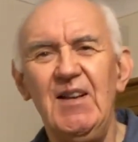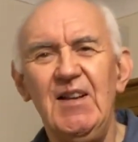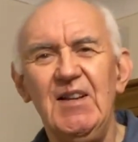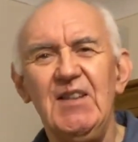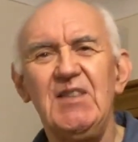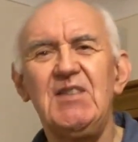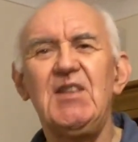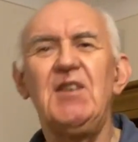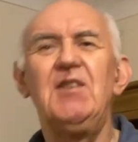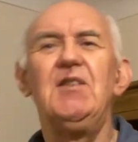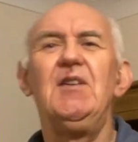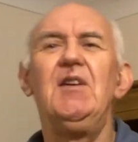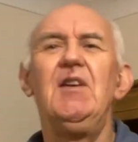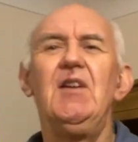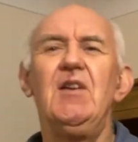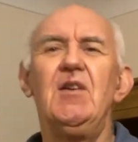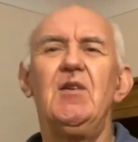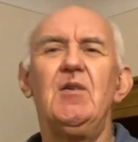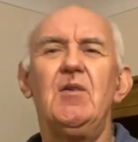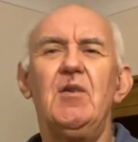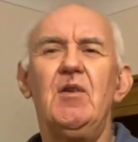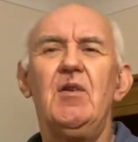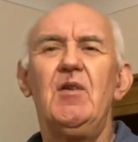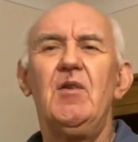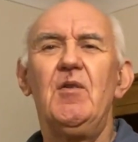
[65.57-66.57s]
So
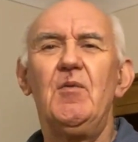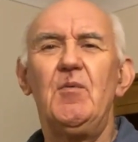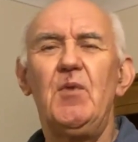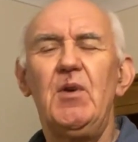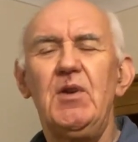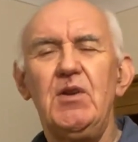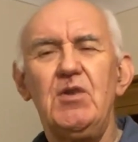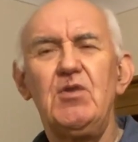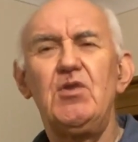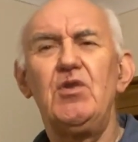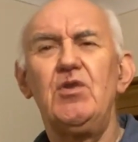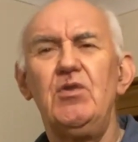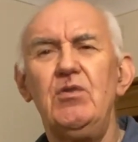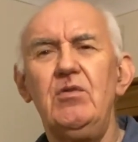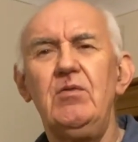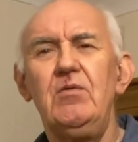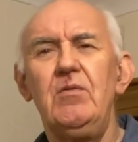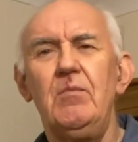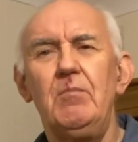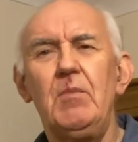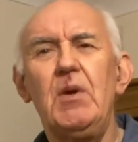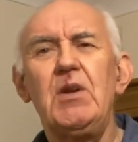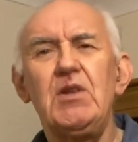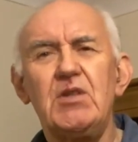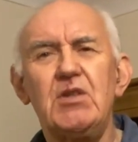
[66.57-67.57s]
why don't you
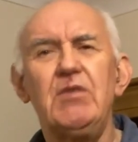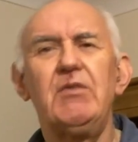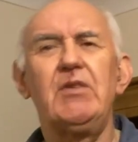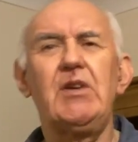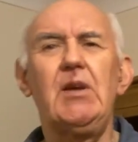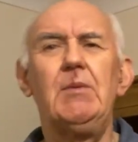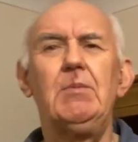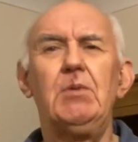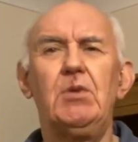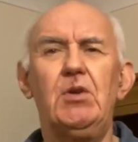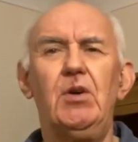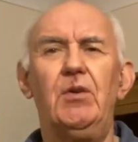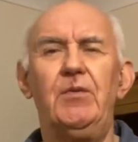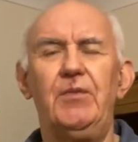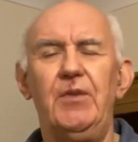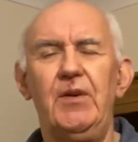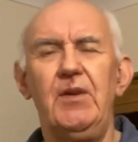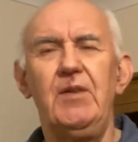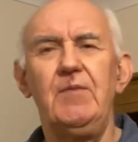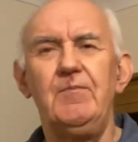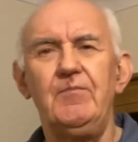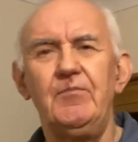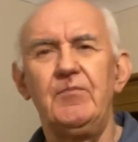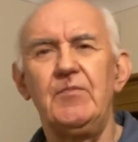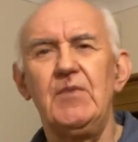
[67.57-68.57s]
make yourself a cup of coffee,
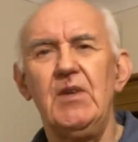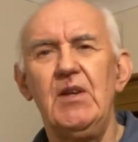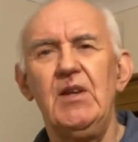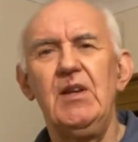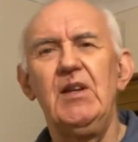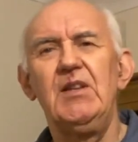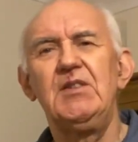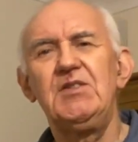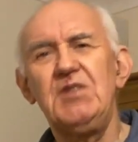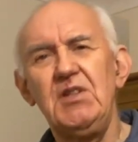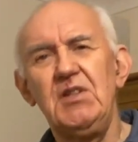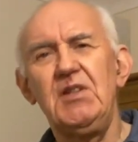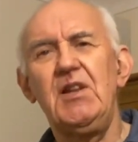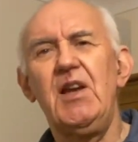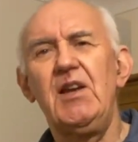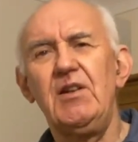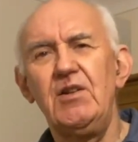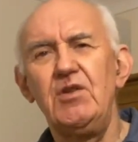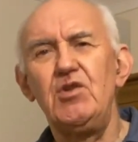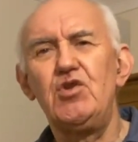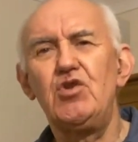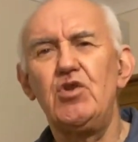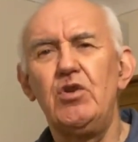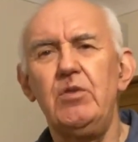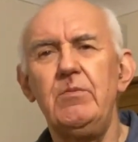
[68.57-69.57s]
sit down
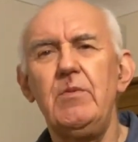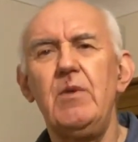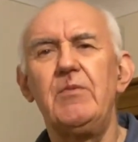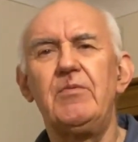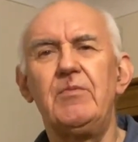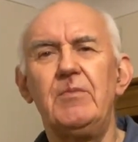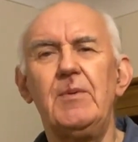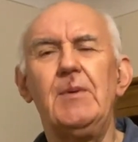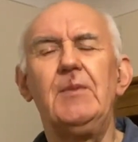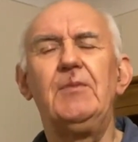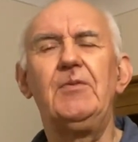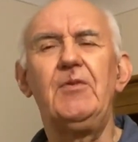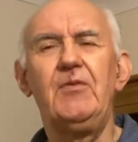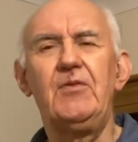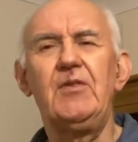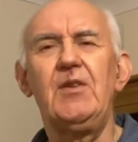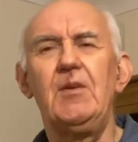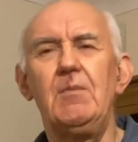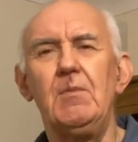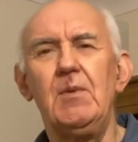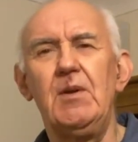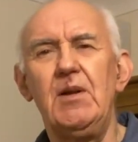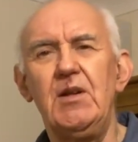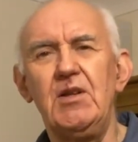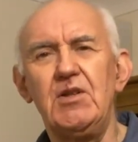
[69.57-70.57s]
and join me for about 15
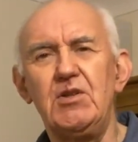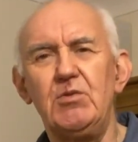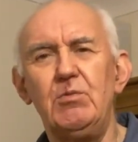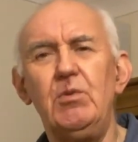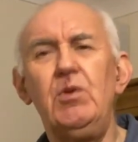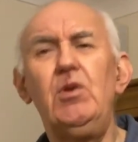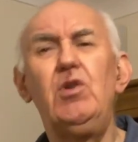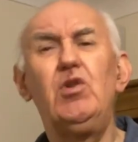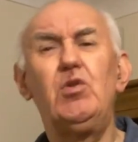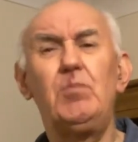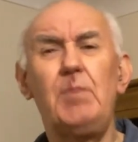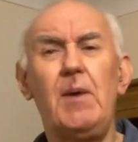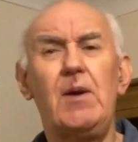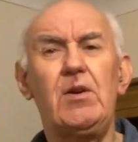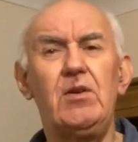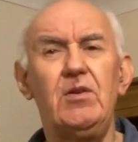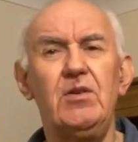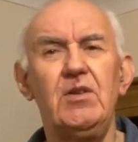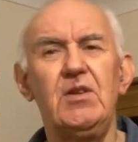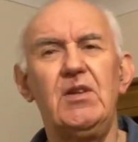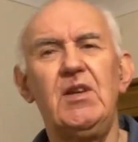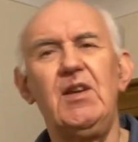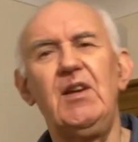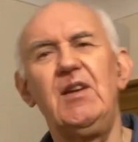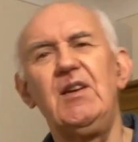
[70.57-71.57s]
minutes and we'll look back on
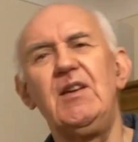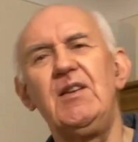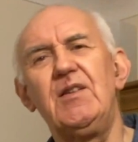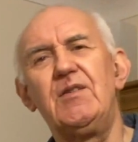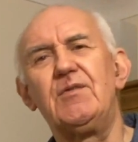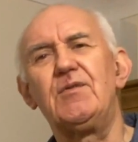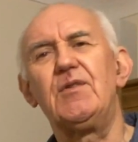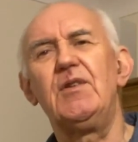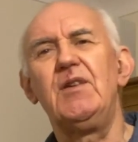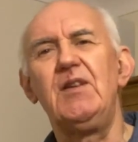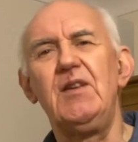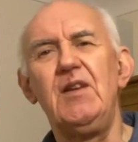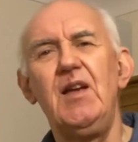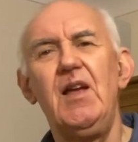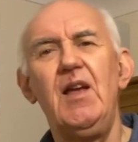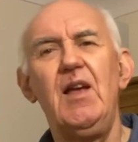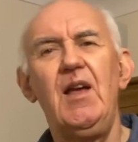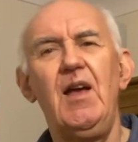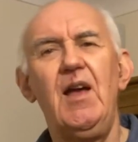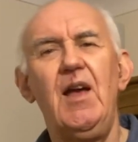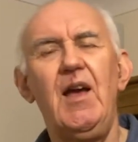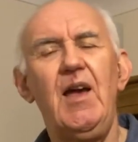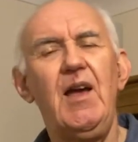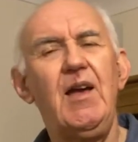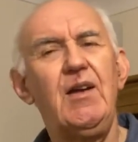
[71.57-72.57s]
the K3
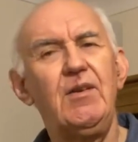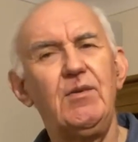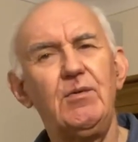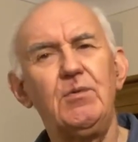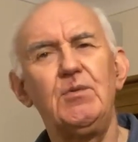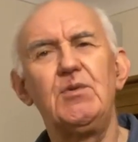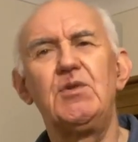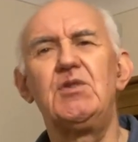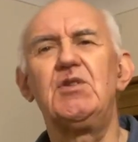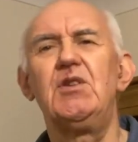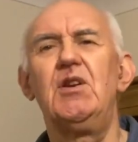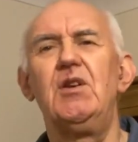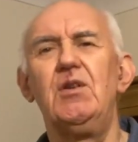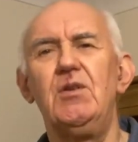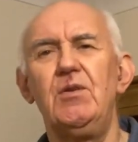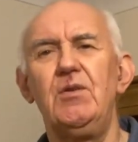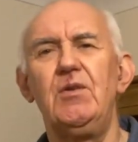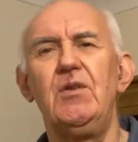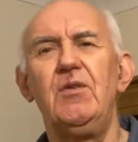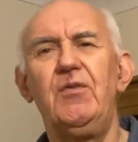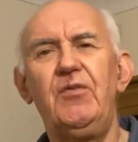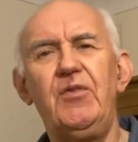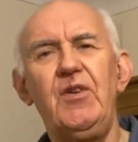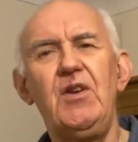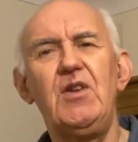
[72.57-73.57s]
and also
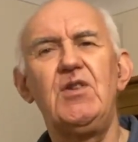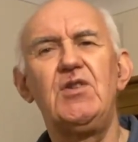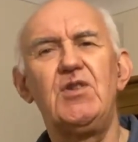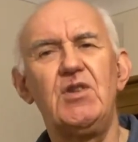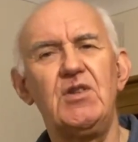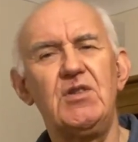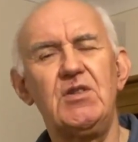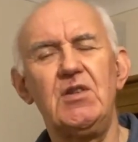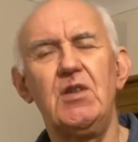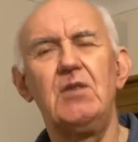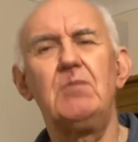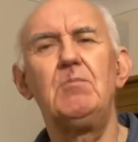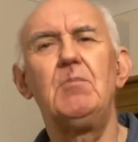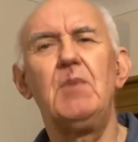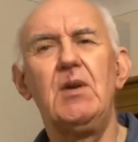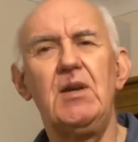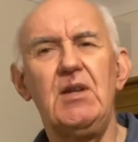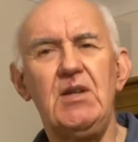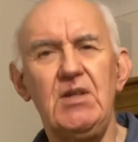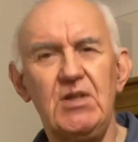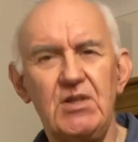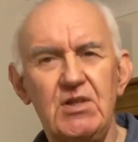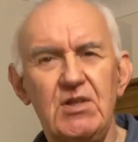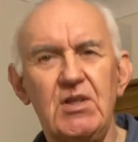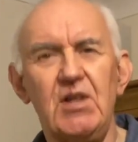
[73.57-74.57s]
the features that
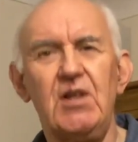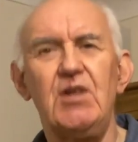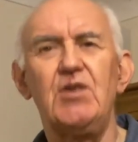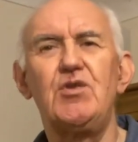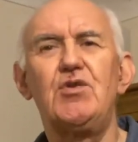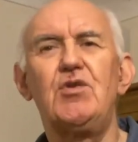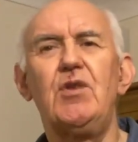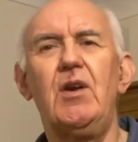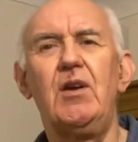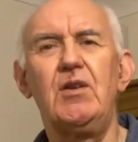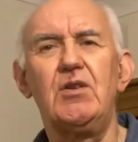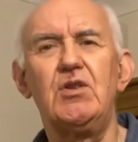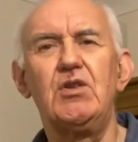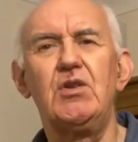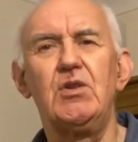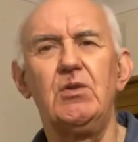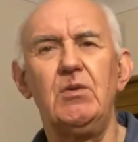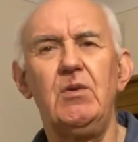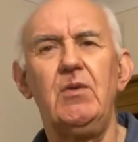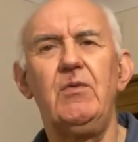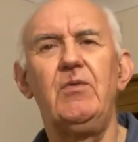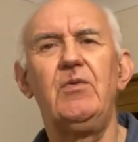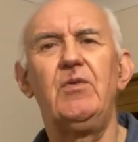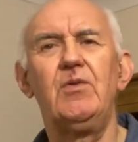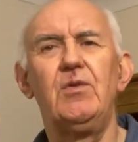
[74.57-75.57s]
may still attract you
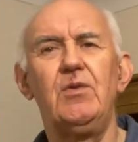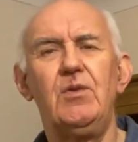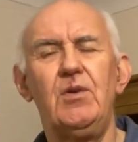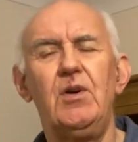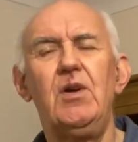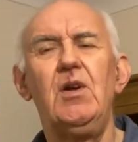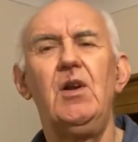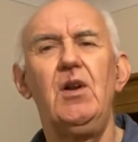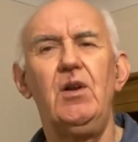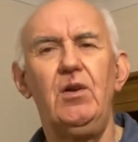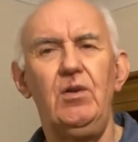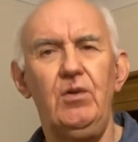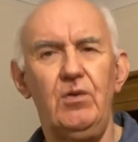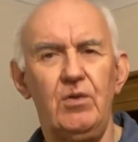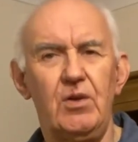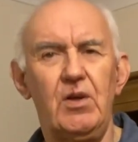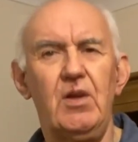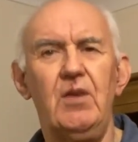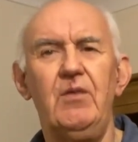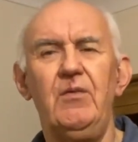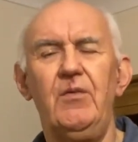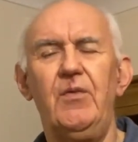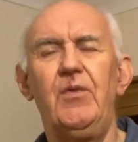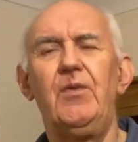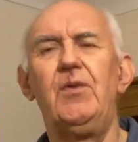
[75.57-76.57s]
if you're
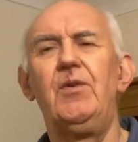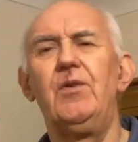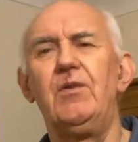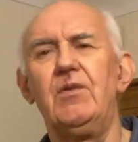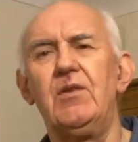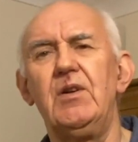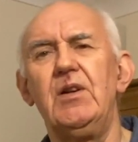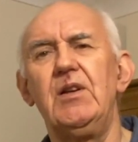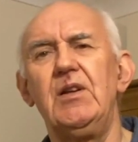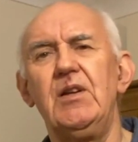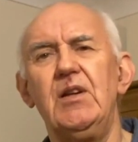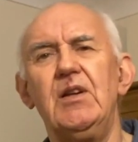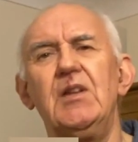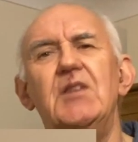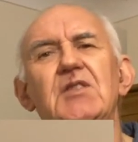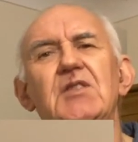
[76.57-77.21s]
looking for a